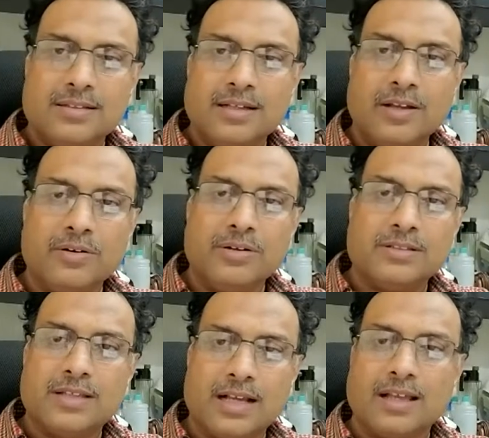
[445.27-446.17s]

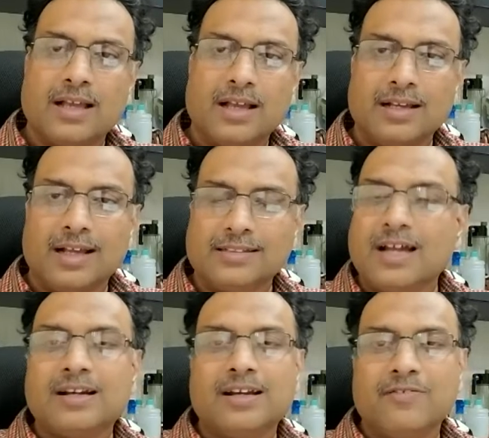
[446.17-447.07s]
it's
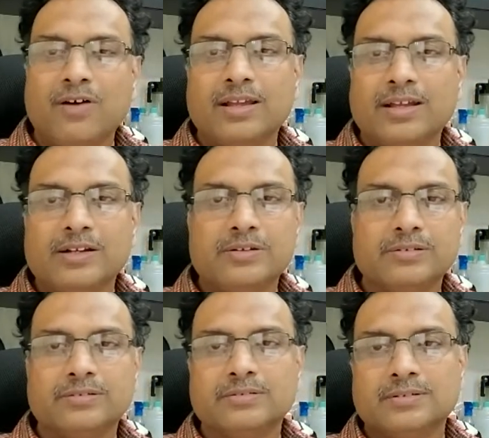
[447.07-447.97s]
exactly falling
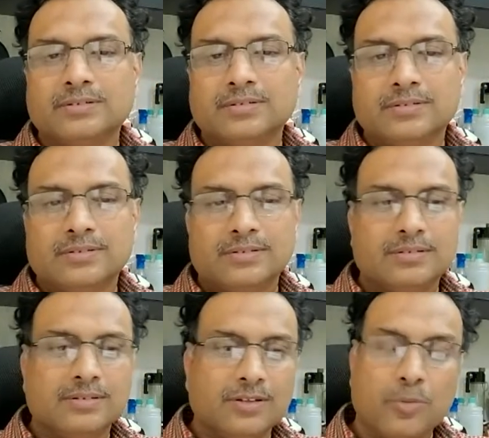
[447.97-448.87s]
into
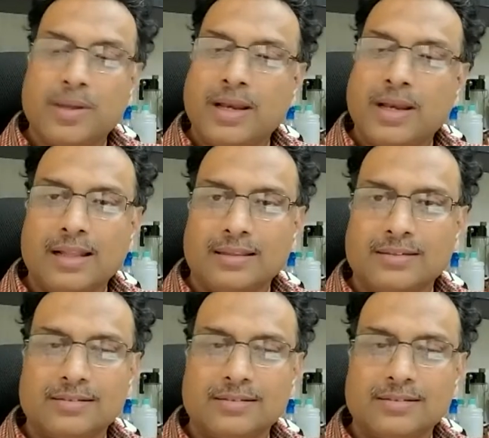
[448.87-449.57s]
human health.